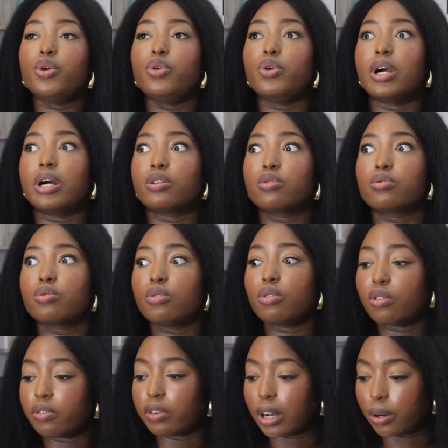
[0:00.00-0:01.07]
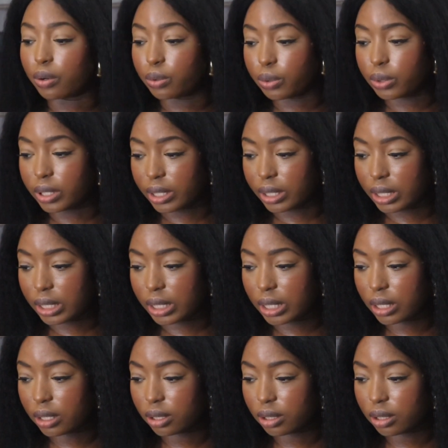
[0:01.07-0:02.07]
you are so overloaded